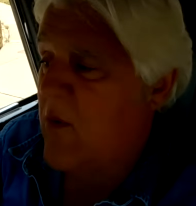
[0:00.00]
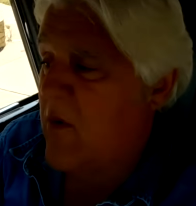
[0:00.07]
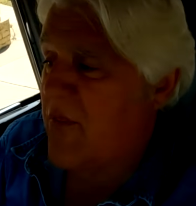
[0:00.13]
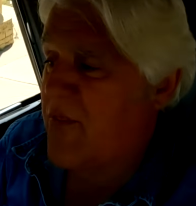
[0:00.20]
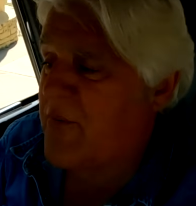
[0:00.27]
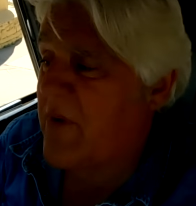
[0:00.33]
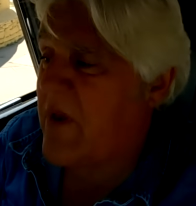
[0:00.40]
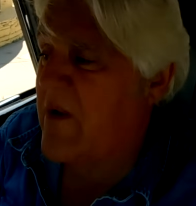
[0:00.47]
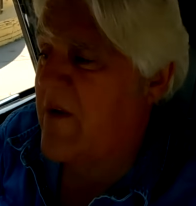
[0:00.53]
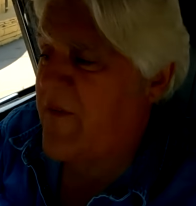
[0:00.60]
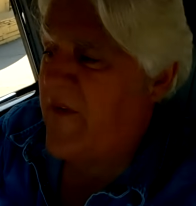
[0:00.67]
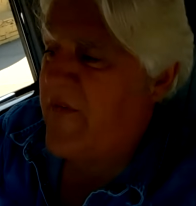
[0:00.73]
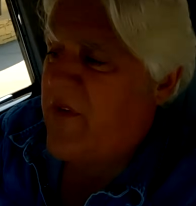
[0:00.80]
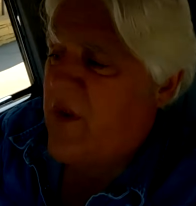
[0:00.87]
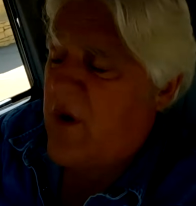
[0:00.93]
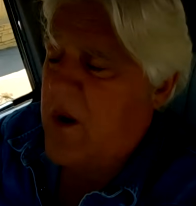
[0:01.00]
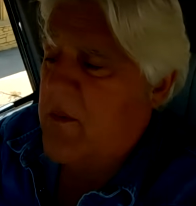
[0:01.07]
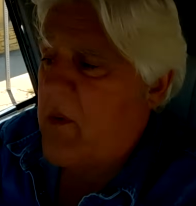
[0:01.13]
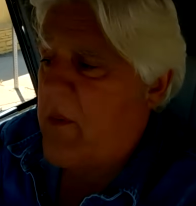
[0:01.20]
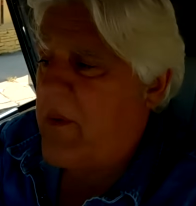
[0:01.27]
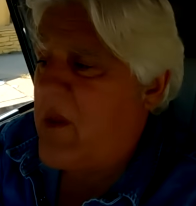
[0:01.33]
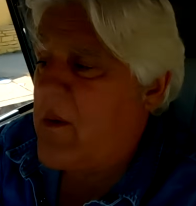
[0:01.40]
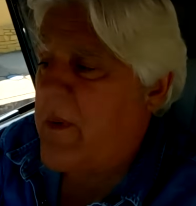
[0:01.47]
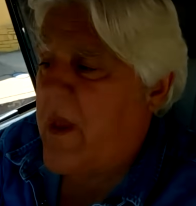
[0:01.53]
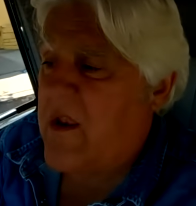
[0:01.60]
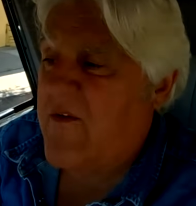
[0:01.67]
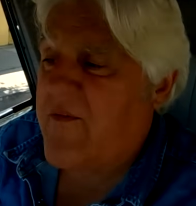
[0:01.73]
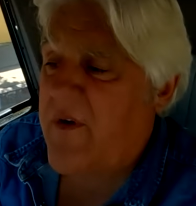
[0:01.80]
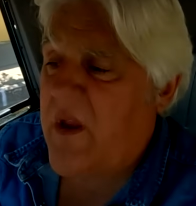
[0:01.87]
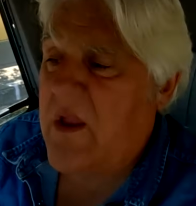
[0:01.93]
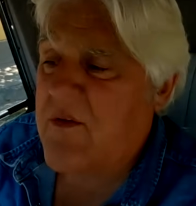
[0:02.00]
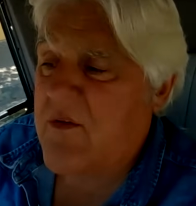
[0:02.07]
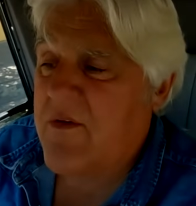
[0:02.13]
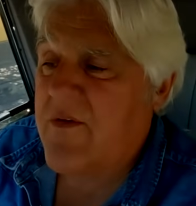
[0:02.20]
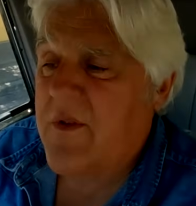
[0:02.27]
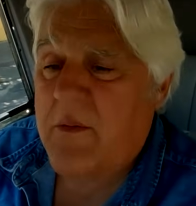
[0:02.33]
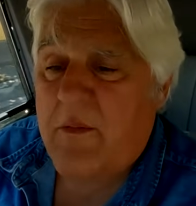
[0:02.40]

there were three hundred fifty automobile manufacturers in